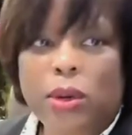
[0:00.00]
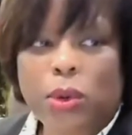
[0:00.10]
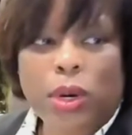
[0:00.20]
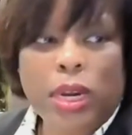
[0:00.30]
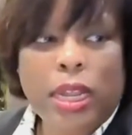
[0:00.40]

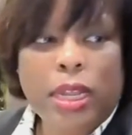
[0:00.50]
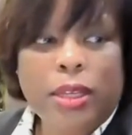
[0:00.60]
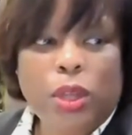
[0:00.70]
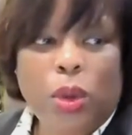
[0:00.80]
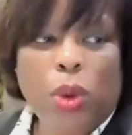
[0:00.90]
Or
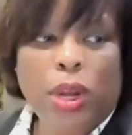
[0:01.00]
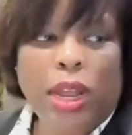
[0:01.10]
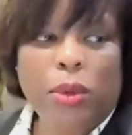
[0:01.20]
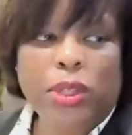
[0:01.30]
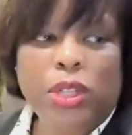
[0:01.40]
so what I
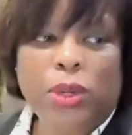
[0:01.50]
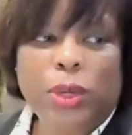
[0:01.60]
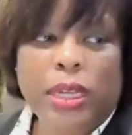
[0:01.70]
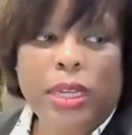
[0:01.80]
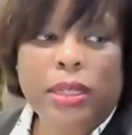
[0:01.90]
will do
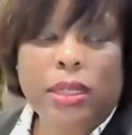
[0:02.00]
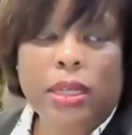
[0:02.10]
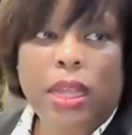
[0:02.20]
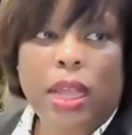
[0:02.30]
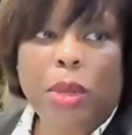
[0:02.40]
is
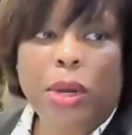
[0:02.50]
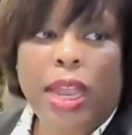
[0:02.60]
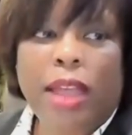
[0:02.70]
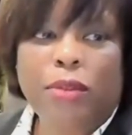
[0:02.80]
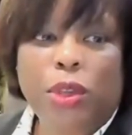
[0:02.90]
I'm going to
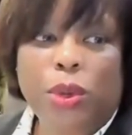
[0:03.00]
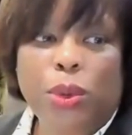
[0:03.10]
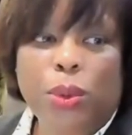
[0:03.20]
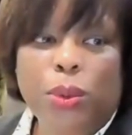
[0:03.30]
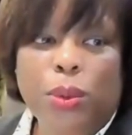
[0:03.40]
have you